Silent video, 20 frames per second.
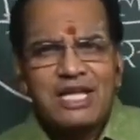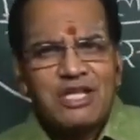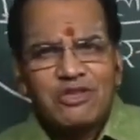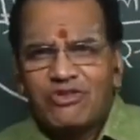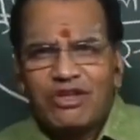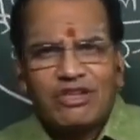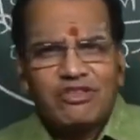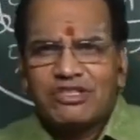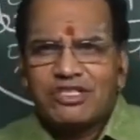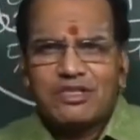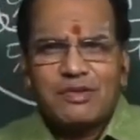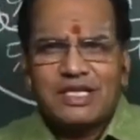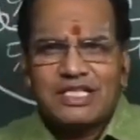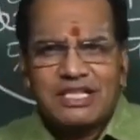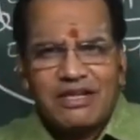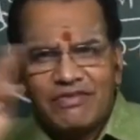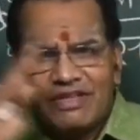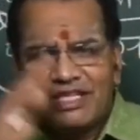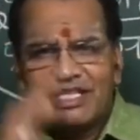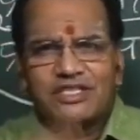Dvandva
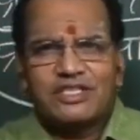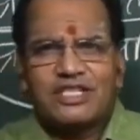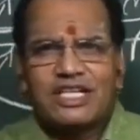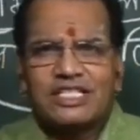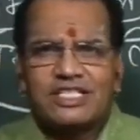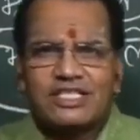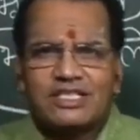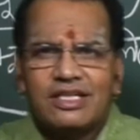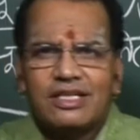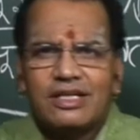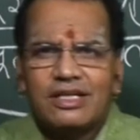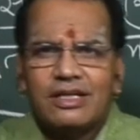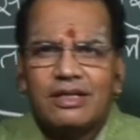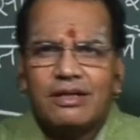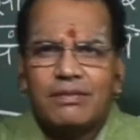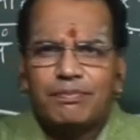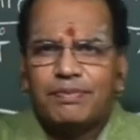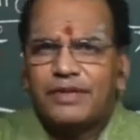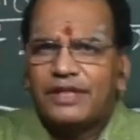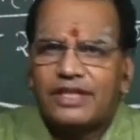Samasa we discuss
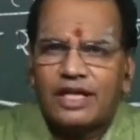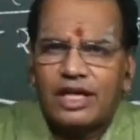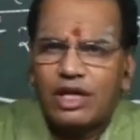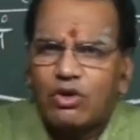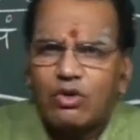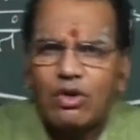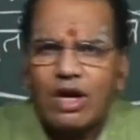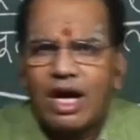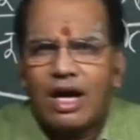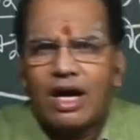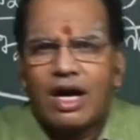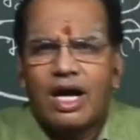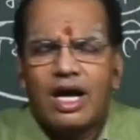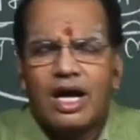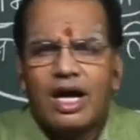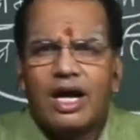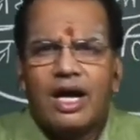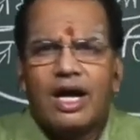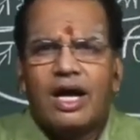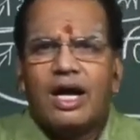Pitaro
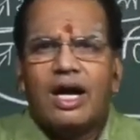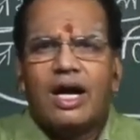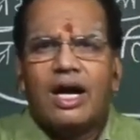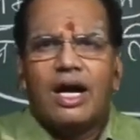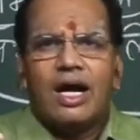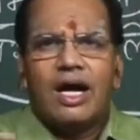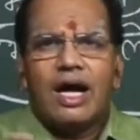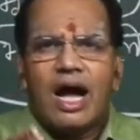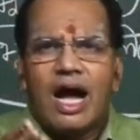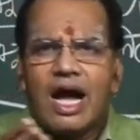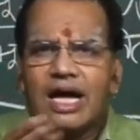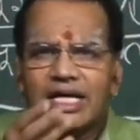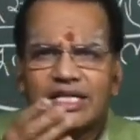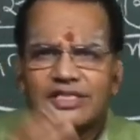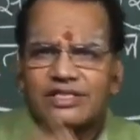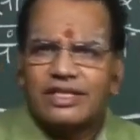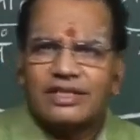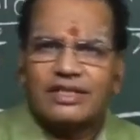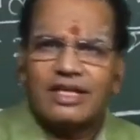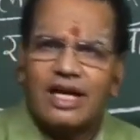
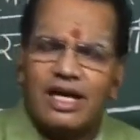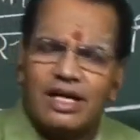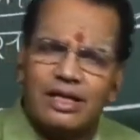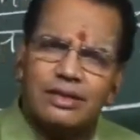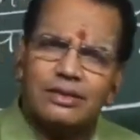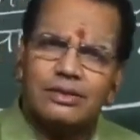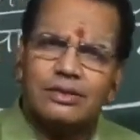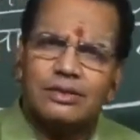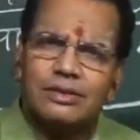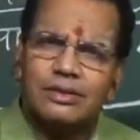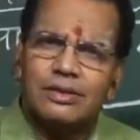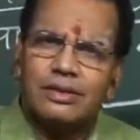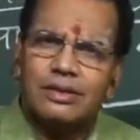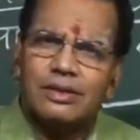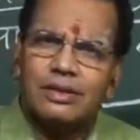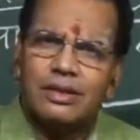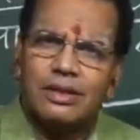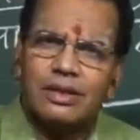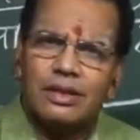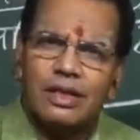Agachataha.
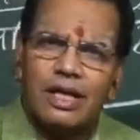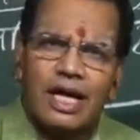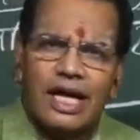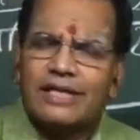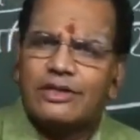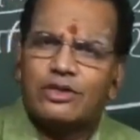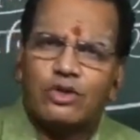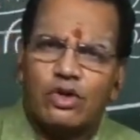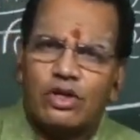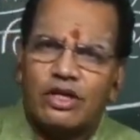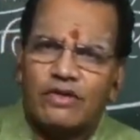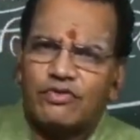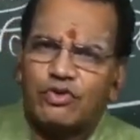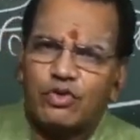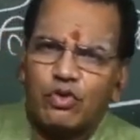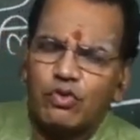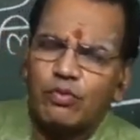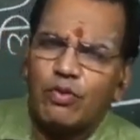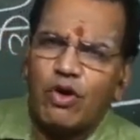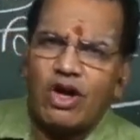I told if
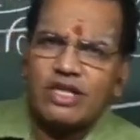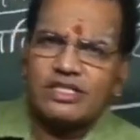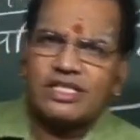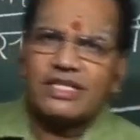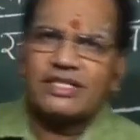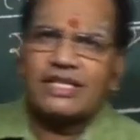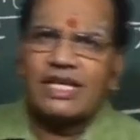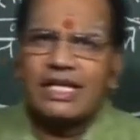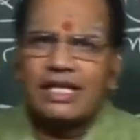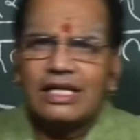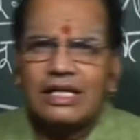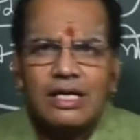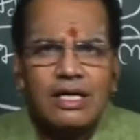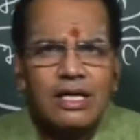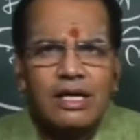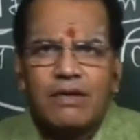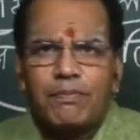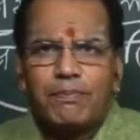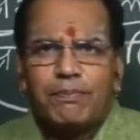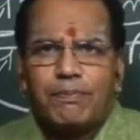two boys are telling
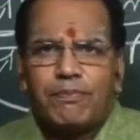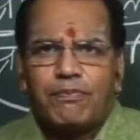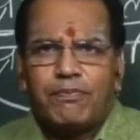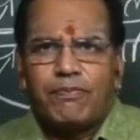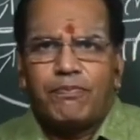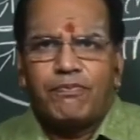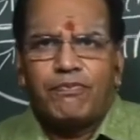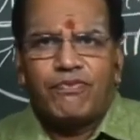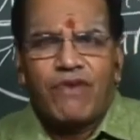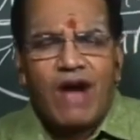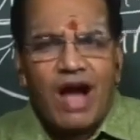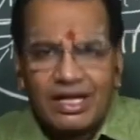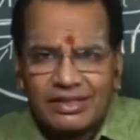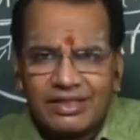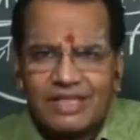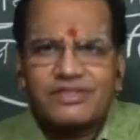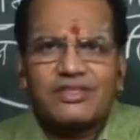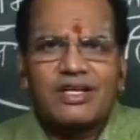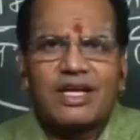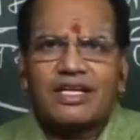
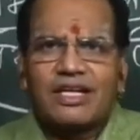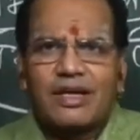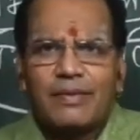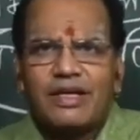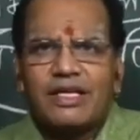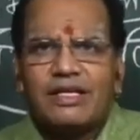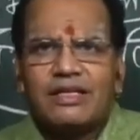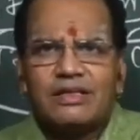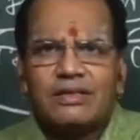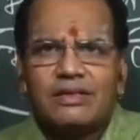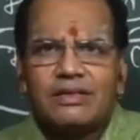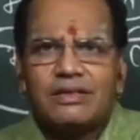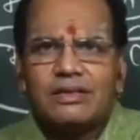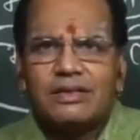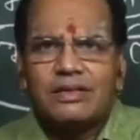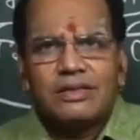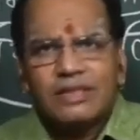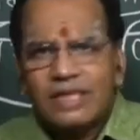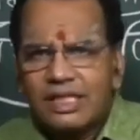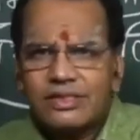fathers are coming,
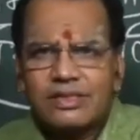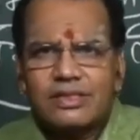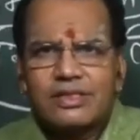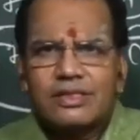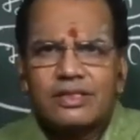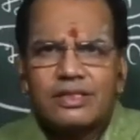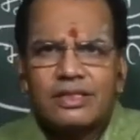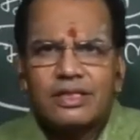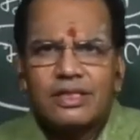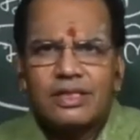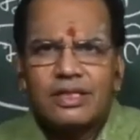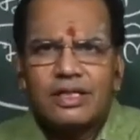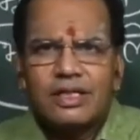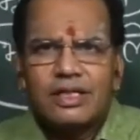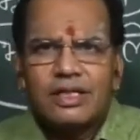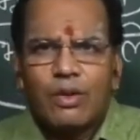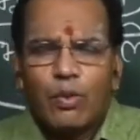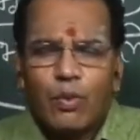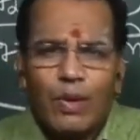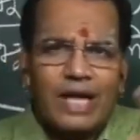yes.
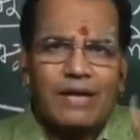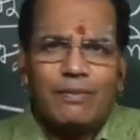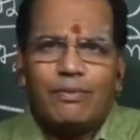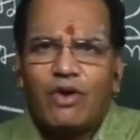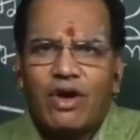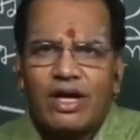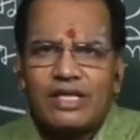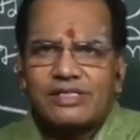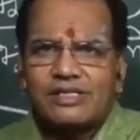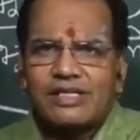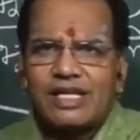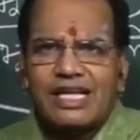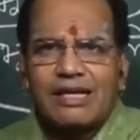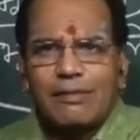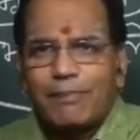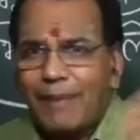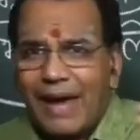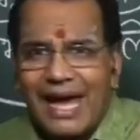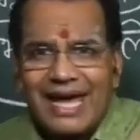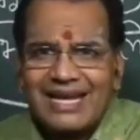One boy is
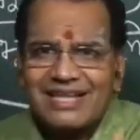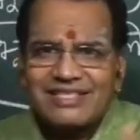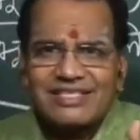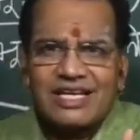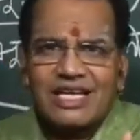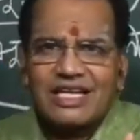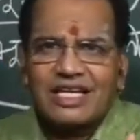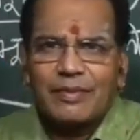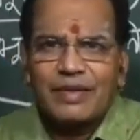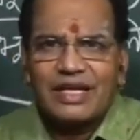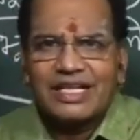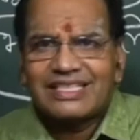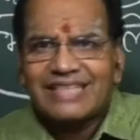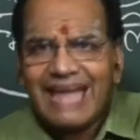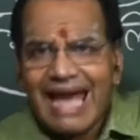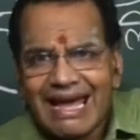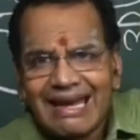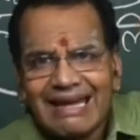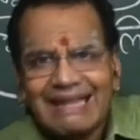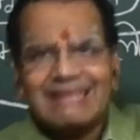telling parents are coming,
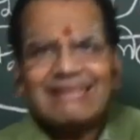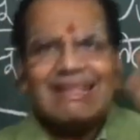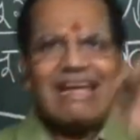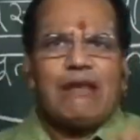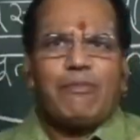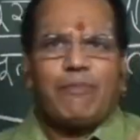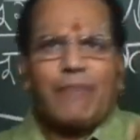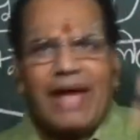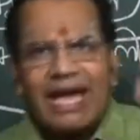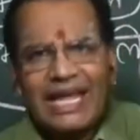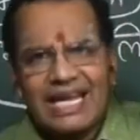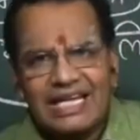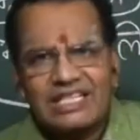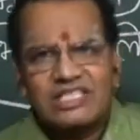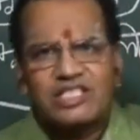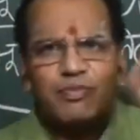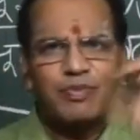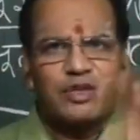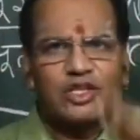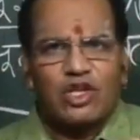direct their
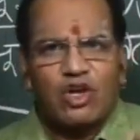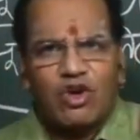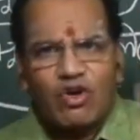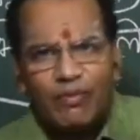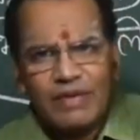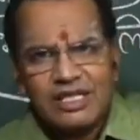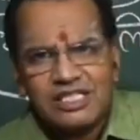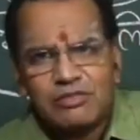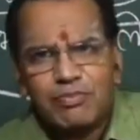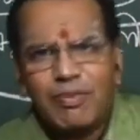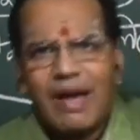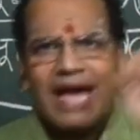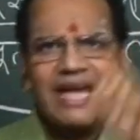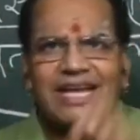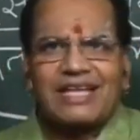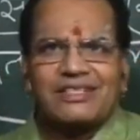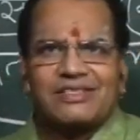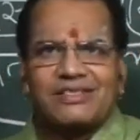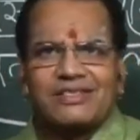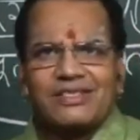parents. Pitaro means
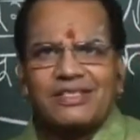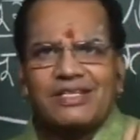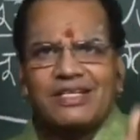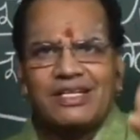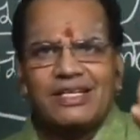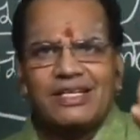parents.